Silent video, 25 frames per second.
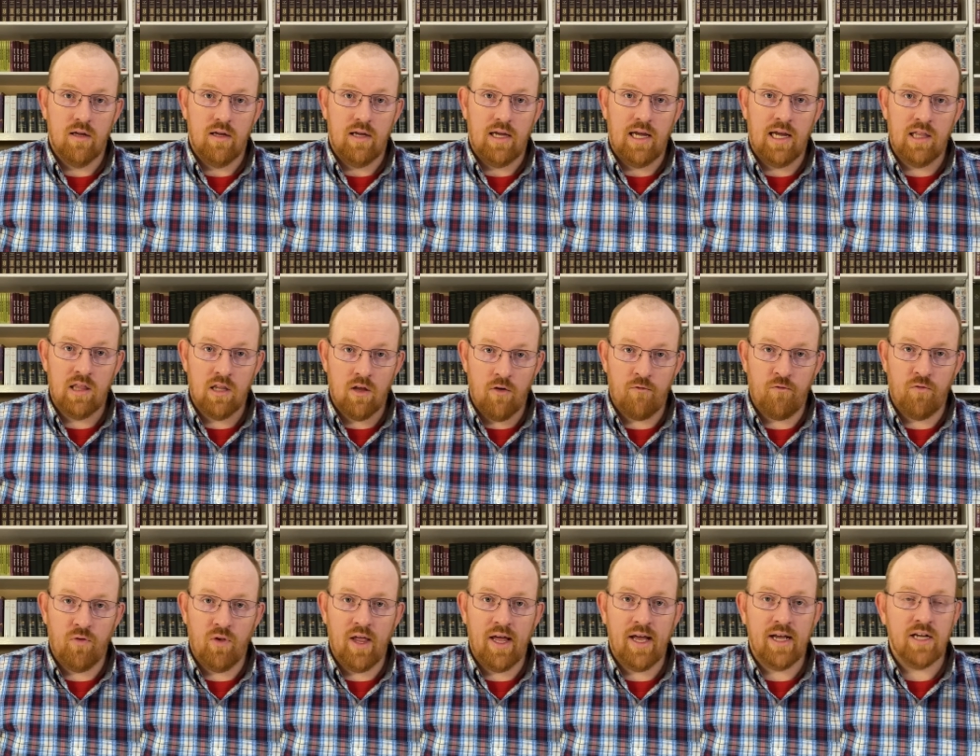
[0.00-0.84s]
in the
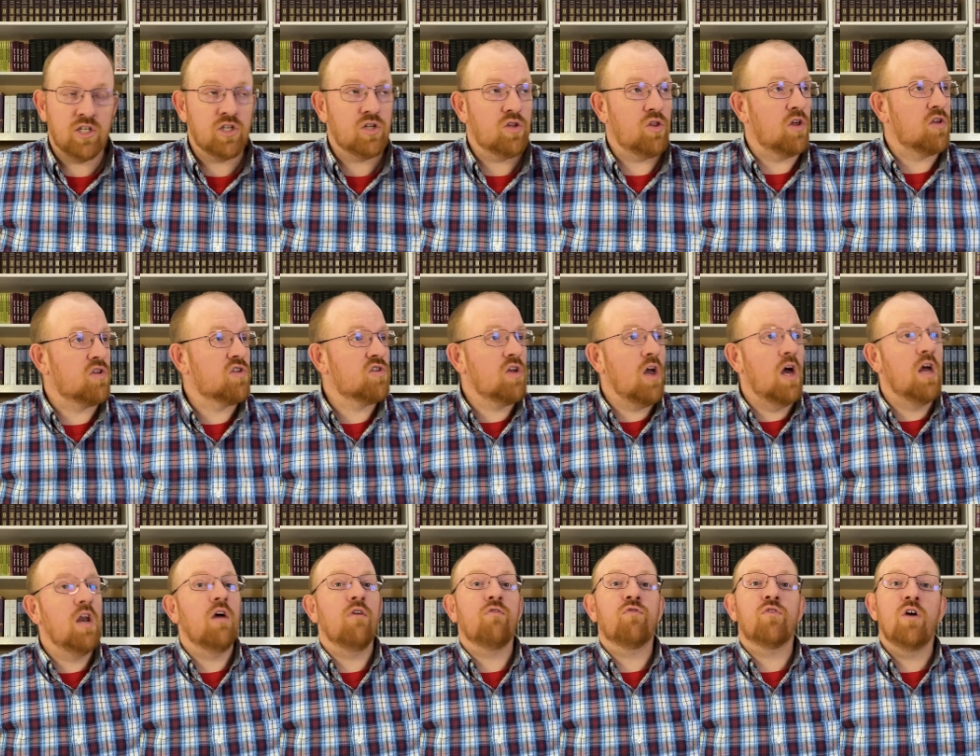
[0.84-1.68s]
flesh, the
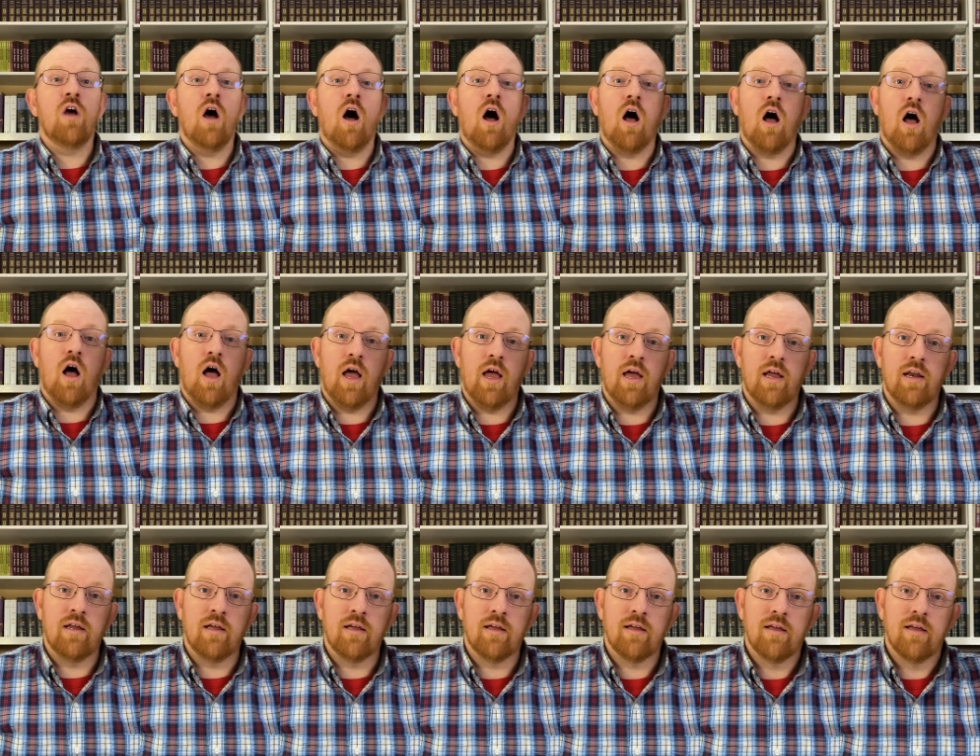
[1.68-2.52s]
Son of God,